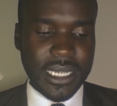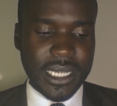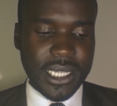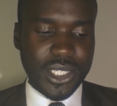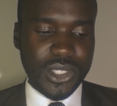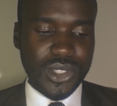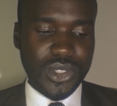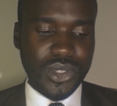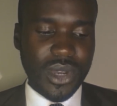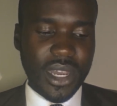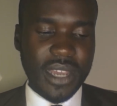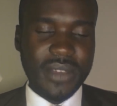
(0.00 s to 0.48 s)

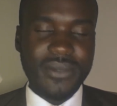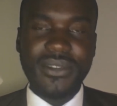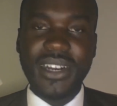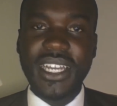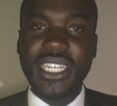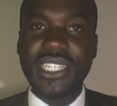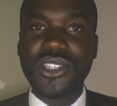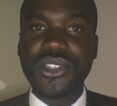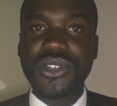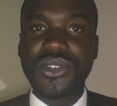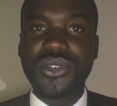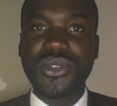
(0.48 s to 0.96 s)
So I
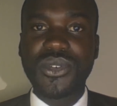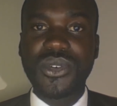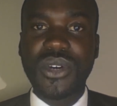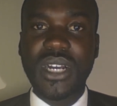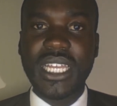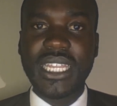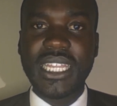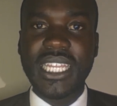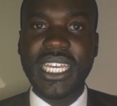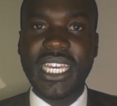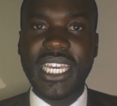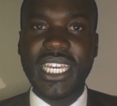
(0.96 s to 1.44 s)
invite you to look
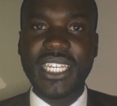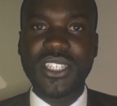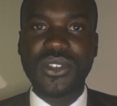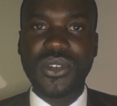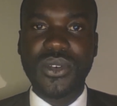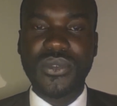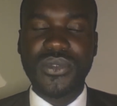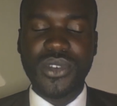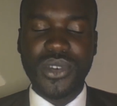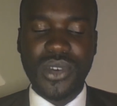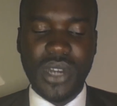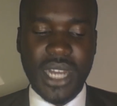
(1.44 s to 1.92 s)
at the case
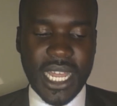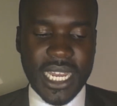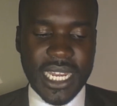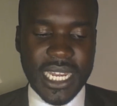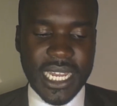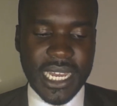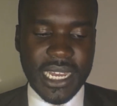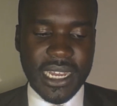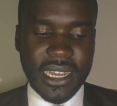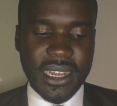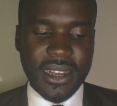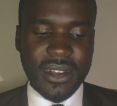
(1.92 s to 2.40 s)
of
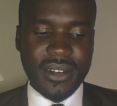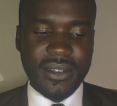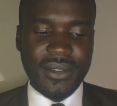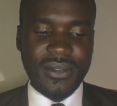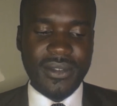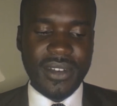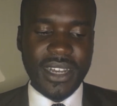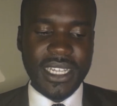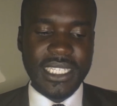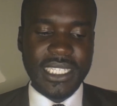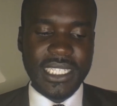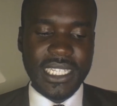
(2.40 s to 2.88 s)
Uganda
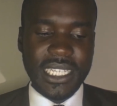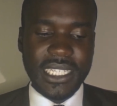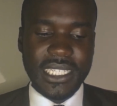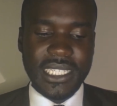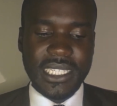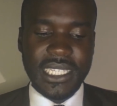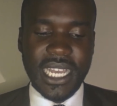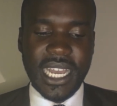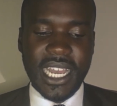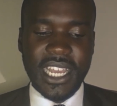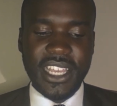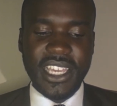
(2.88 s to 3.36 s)

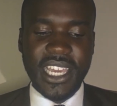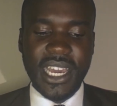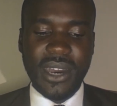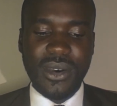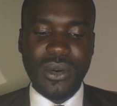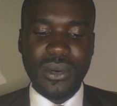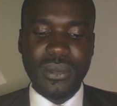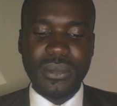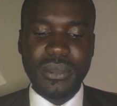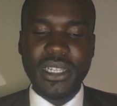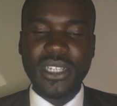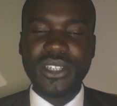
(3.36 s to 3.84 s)
versus
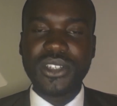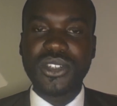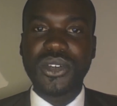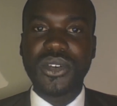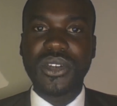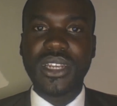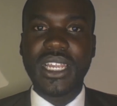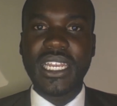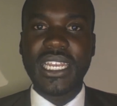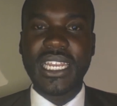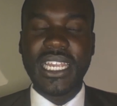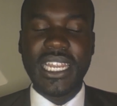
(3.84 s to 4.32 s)
Anyao,
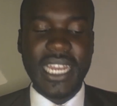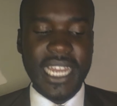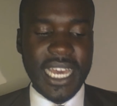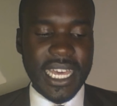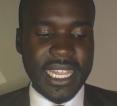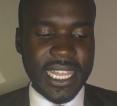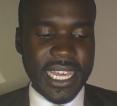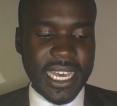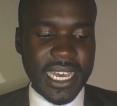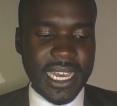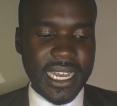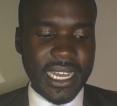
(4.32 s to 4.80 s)
Milton, and
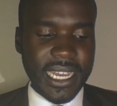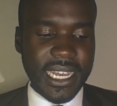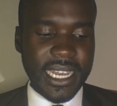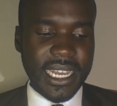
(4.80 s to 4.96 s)
another,